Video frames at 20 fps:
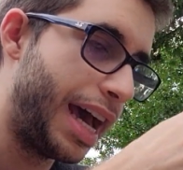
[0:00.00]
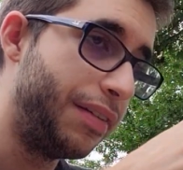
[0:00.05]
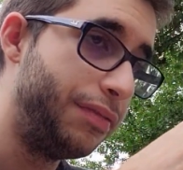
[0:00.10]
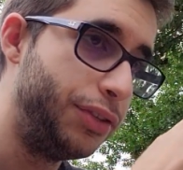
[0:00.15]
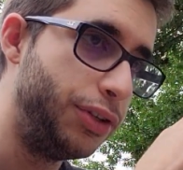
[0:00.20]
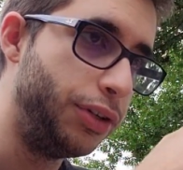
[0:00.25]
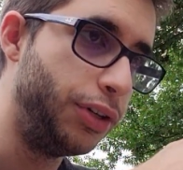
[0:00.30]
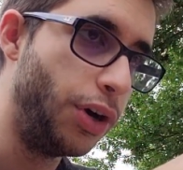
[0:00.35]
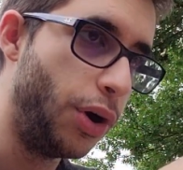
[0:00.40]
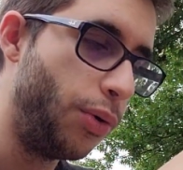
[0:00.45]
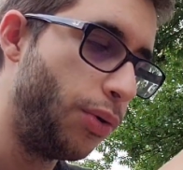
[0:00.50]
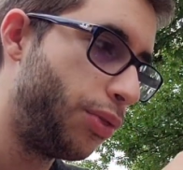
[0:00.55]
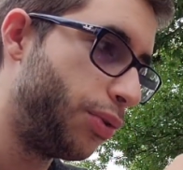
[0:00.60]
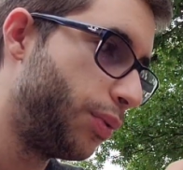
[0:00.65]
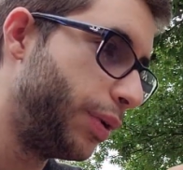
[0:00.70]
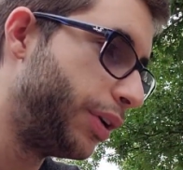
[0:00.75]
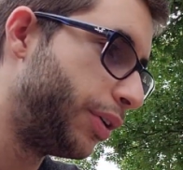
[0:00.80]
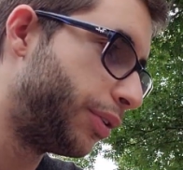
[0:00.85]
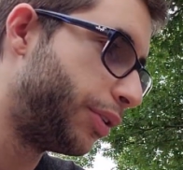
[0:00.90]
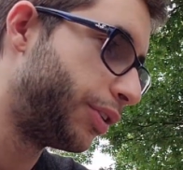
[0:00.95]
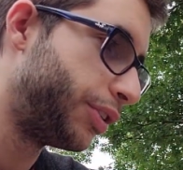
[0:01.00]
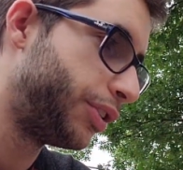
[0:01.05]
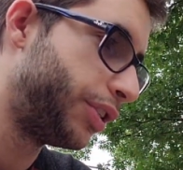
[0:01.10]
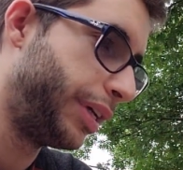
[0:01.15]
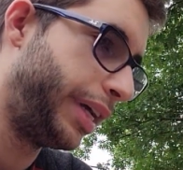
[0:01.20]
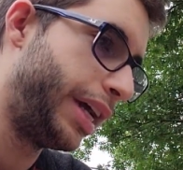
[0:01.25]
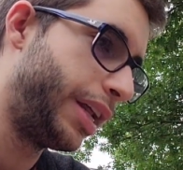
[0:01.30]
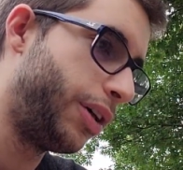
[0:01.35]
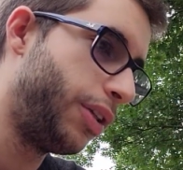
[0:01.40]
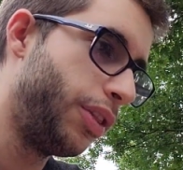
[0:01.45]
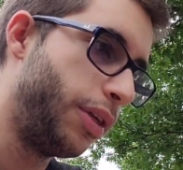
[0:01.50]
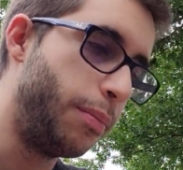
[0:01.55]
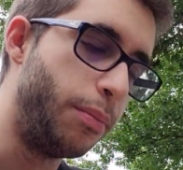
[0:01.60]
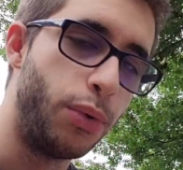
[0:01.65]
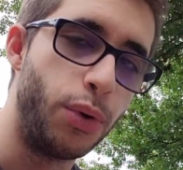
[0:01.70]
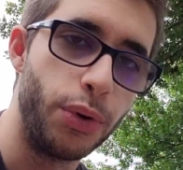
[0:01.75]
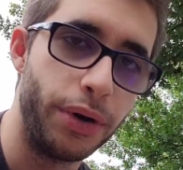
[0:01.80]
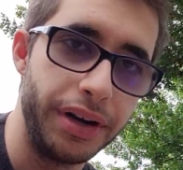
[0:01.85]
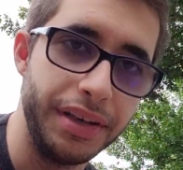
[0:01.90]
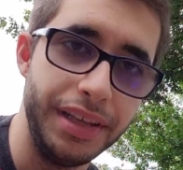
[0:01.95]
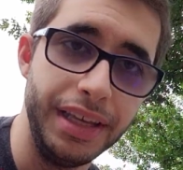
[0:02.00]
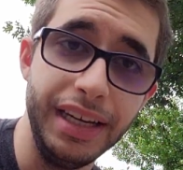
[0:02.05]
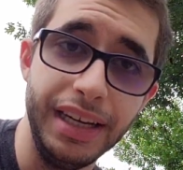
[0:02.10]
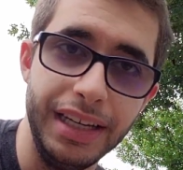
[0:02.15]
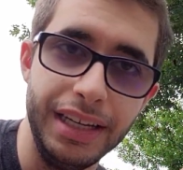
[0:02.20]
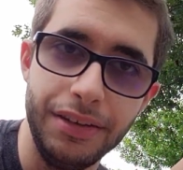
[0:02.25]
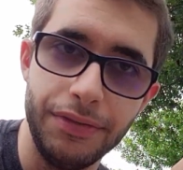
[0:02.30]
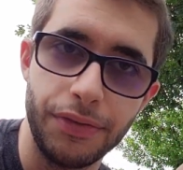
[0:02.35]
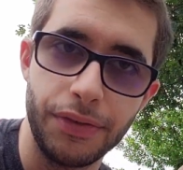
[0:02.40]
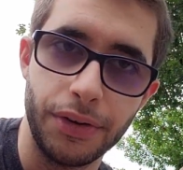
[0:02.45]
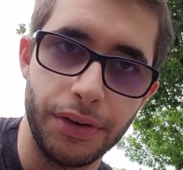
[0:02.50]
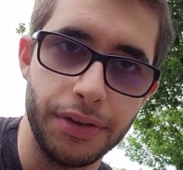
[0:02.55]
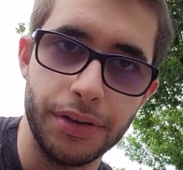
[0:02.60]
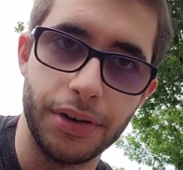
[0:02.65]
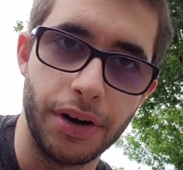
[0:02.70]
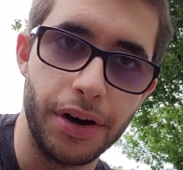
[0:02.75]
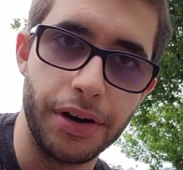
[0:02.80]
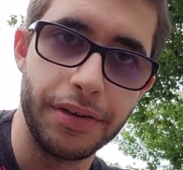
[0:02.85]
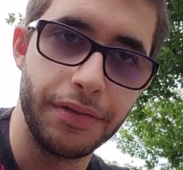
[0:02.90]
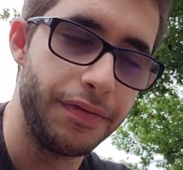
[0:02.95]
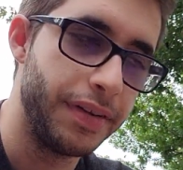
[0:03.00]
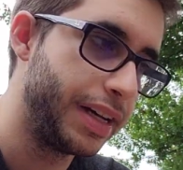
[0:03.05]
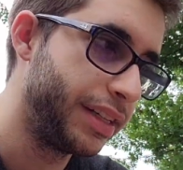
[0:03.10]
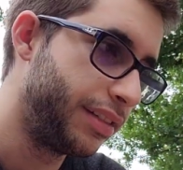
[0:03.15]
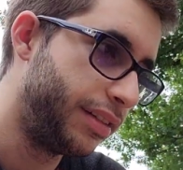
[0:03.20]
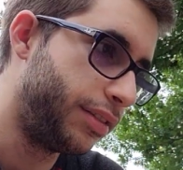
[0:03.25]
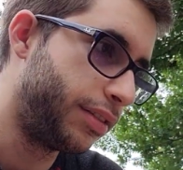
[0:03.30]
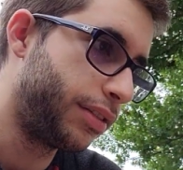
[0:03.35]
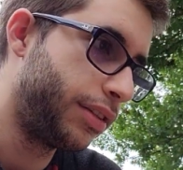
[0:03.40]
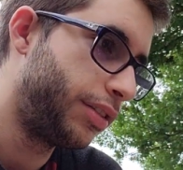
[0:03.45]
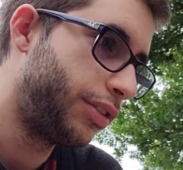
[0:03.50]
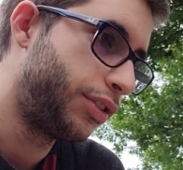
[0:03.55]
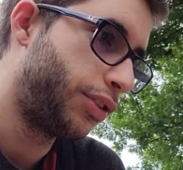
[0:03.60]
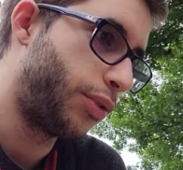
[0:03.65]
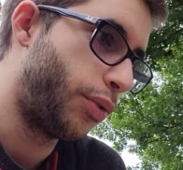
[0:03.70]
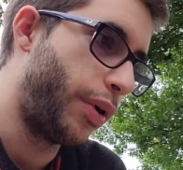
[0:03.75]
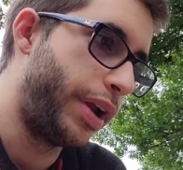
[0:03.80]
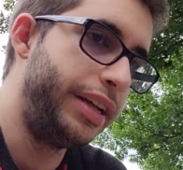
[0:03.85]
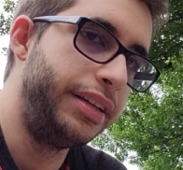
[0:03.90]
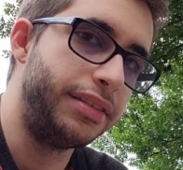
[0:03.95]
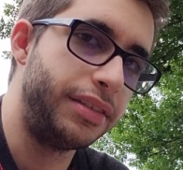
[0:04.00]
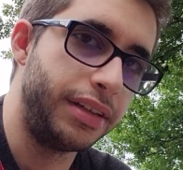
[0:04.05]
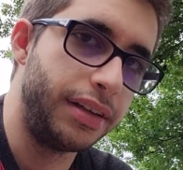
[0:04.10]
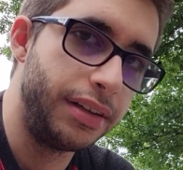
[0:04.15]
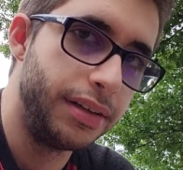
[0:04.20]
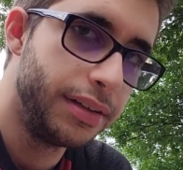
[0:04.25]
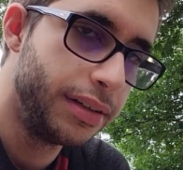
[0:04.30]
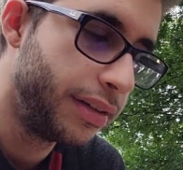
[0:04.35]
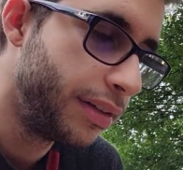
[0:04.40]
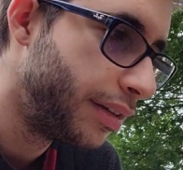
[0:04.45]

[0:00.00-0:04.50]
to go through in order to get all the Mora they need for their artifacts. It's crazy. On